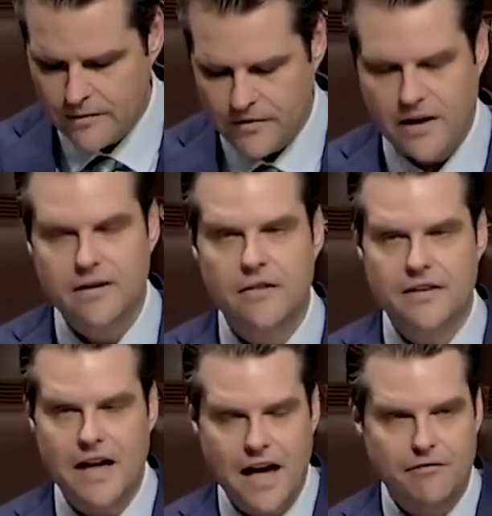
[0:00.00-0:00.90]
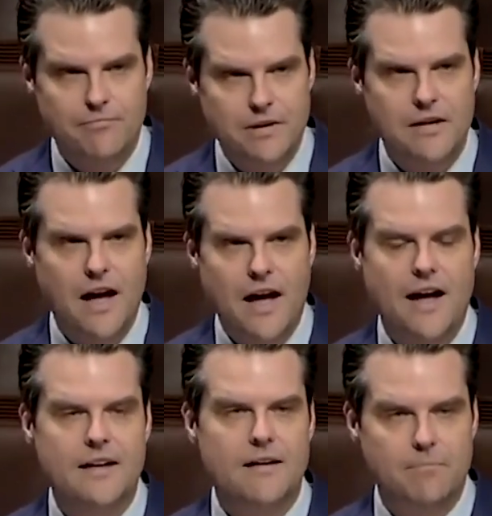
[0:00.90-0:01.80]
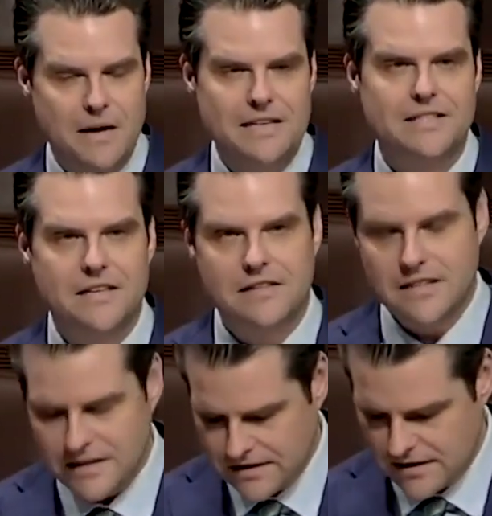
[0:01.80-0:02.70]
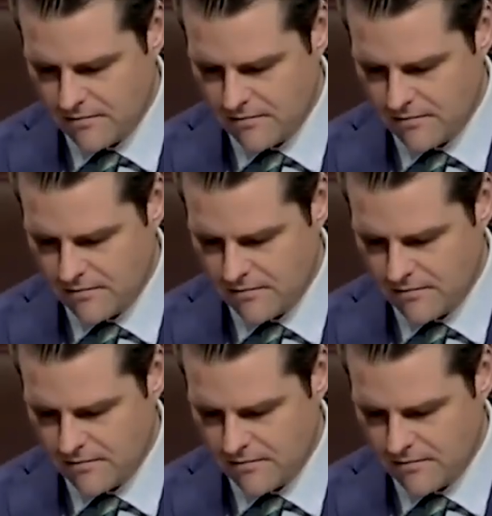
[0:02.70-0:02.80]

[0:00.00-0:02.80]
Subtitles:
that the FBI based in the D.C.